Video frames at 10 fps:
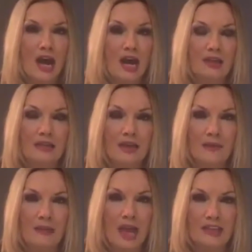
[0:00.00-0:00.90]

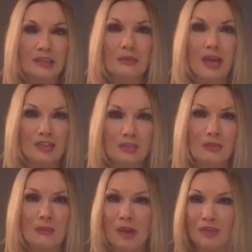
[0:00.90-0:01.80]
on asking
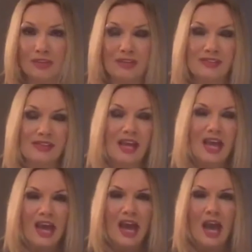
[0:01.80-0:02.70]
me about this.
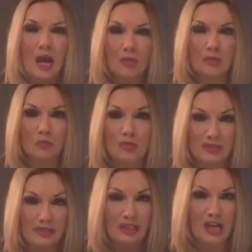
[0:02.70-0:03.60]
How
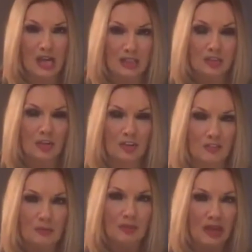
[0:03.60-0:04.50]
was the gun in the
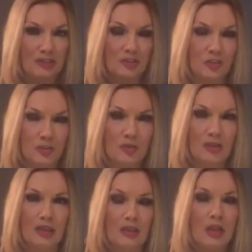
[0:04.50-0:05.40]
Irving Plaza
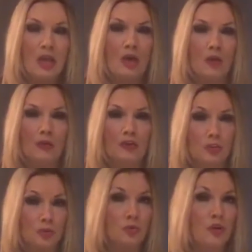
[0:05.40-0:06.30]
shooting,
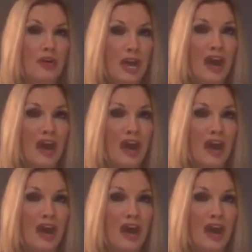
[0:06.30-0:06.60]
which Troy